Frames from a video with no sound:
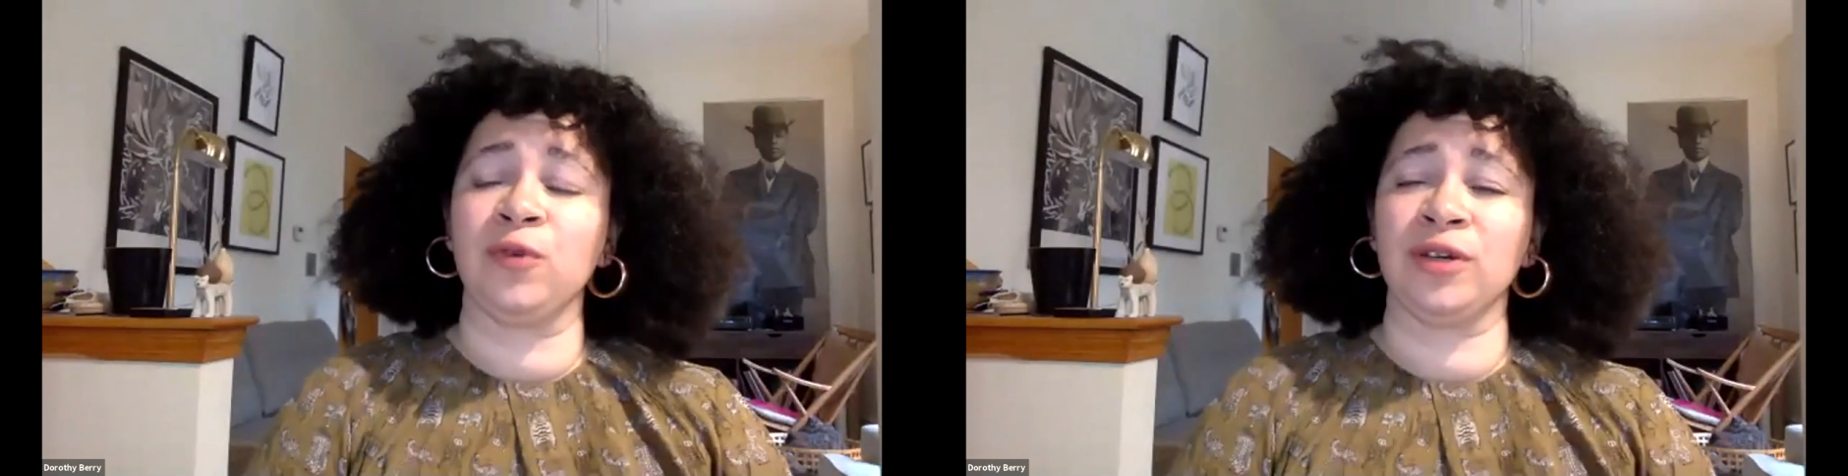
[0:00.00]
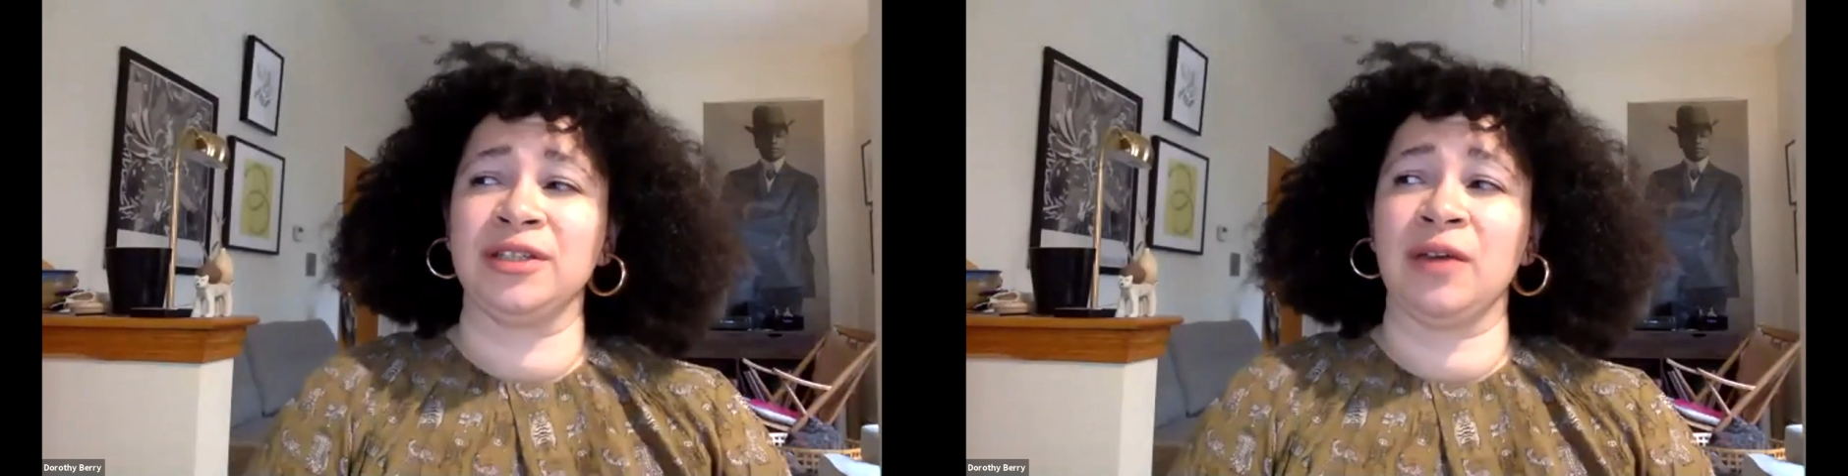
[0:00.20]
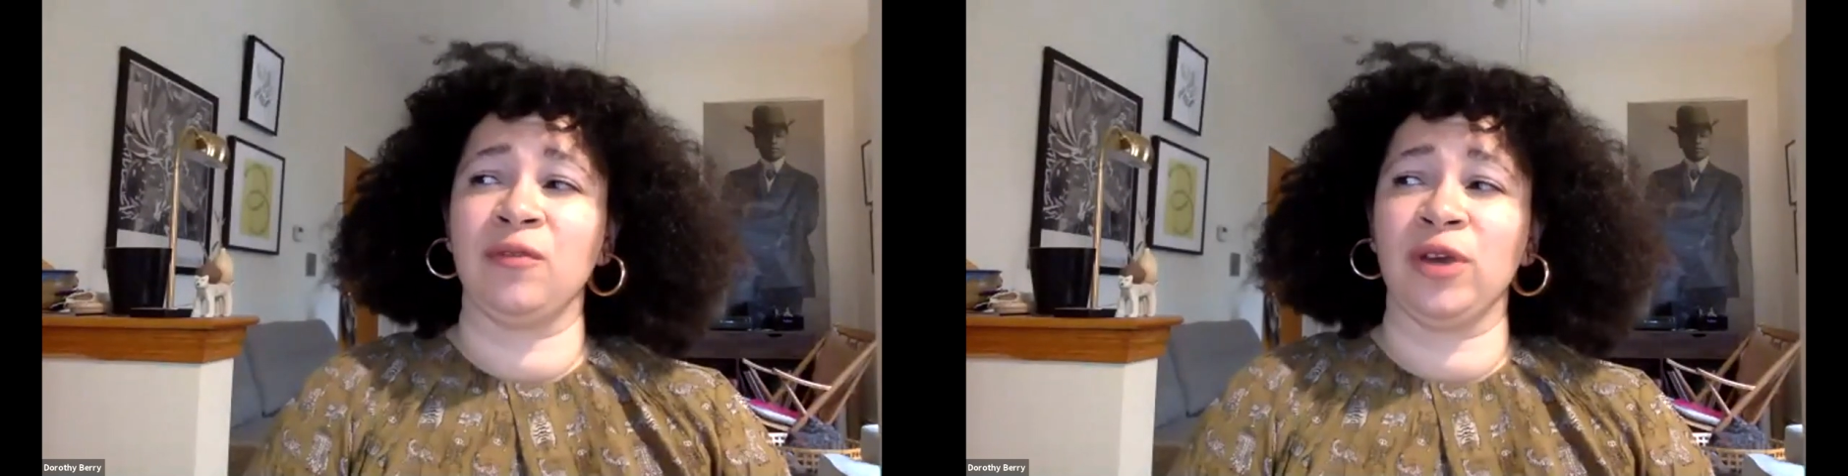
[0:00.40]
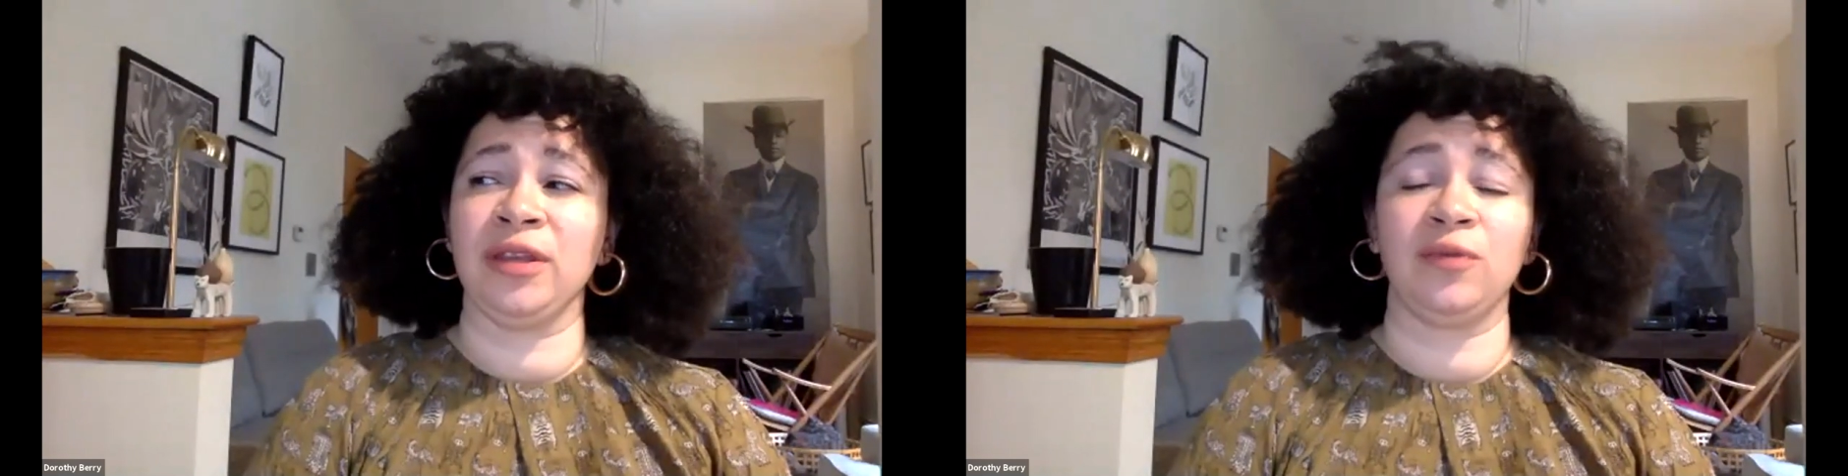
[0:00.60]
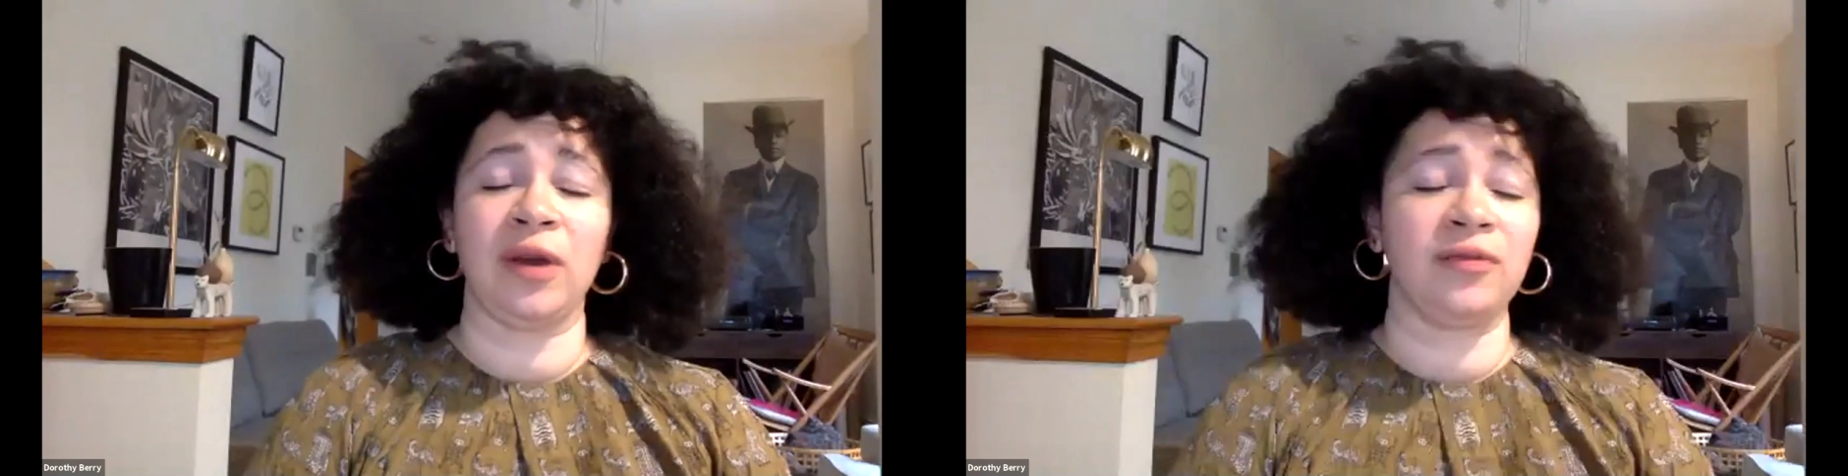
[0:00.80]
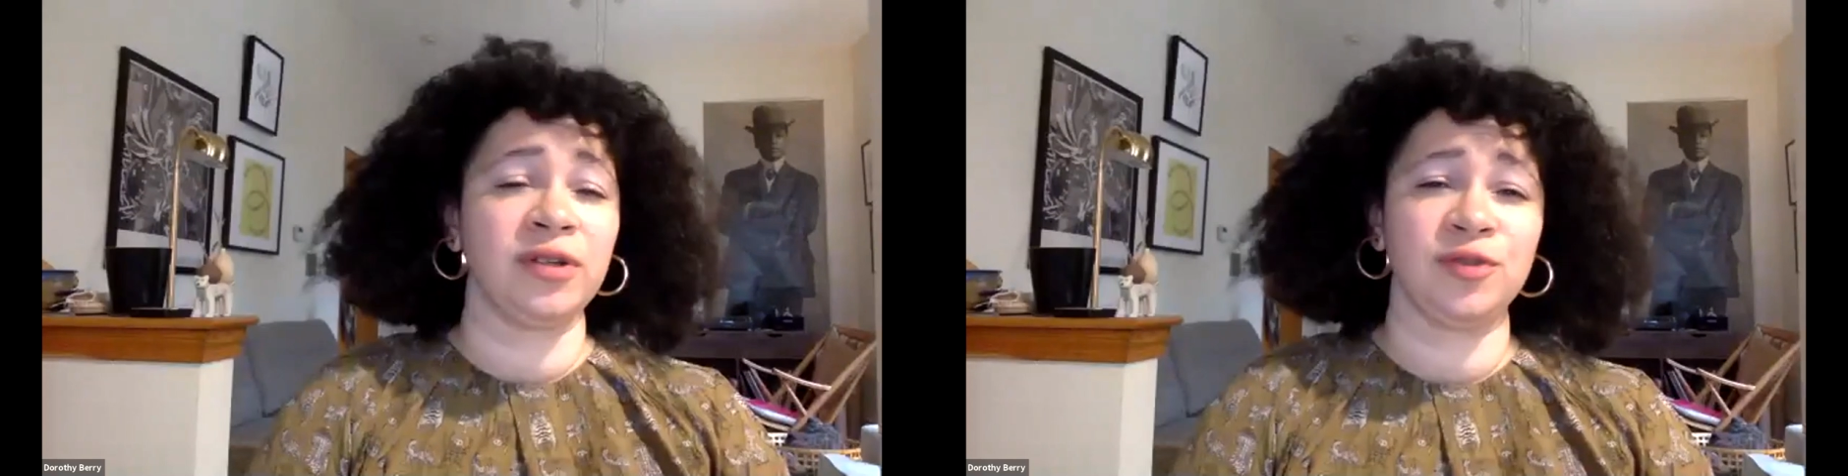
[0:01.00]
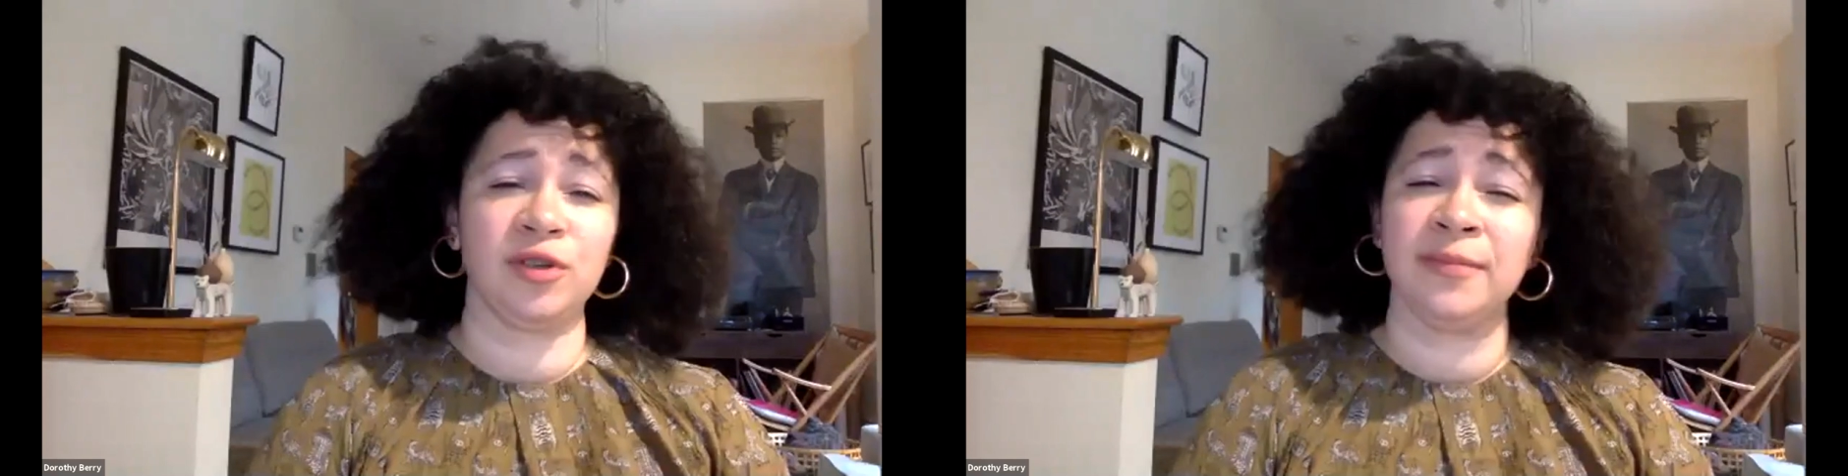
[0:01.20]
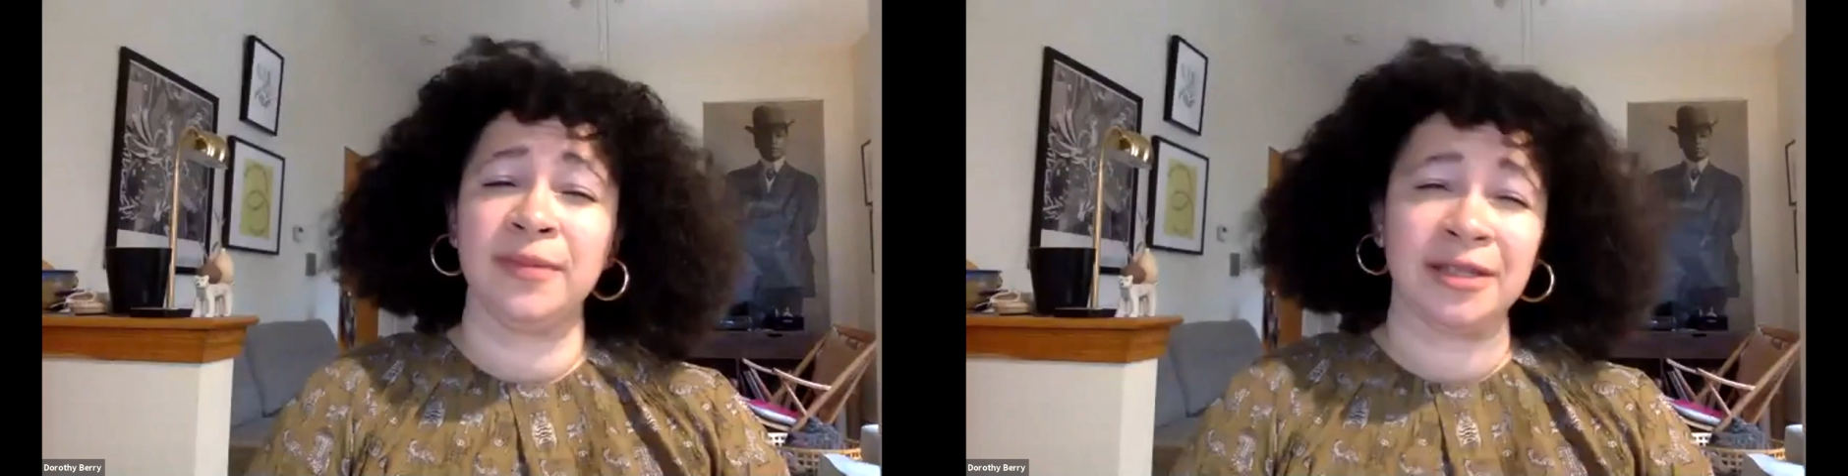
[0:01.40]
for discovery in the reference
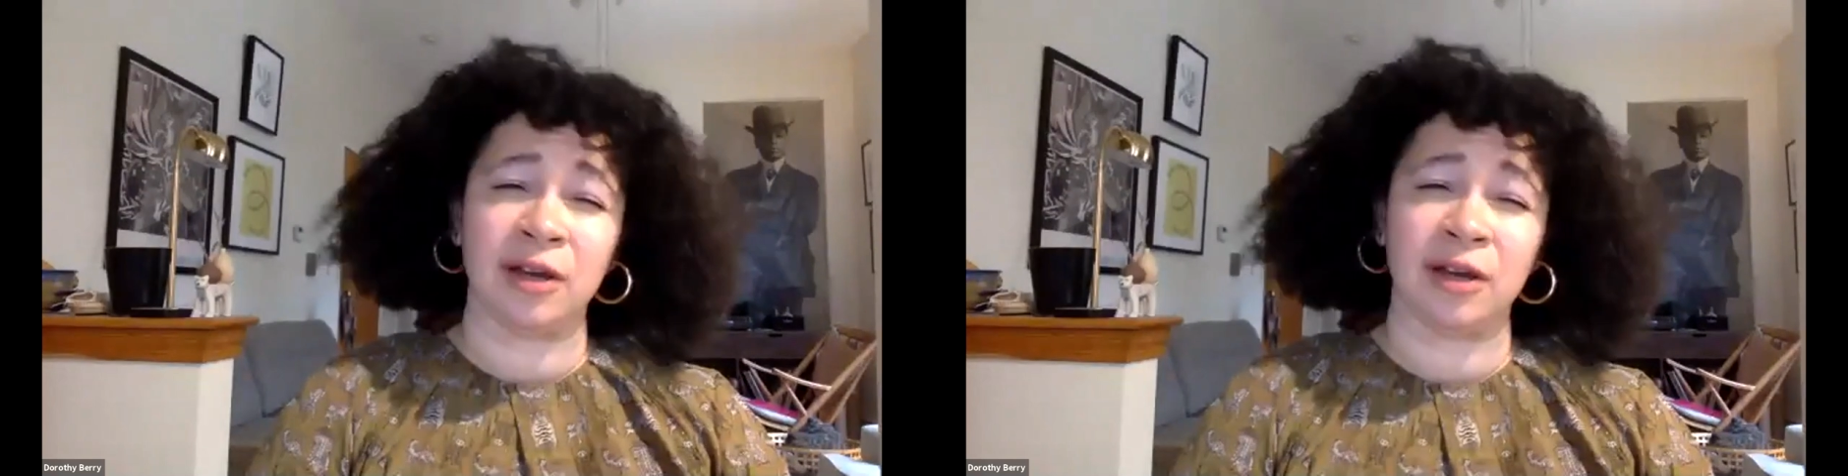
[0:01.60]
room is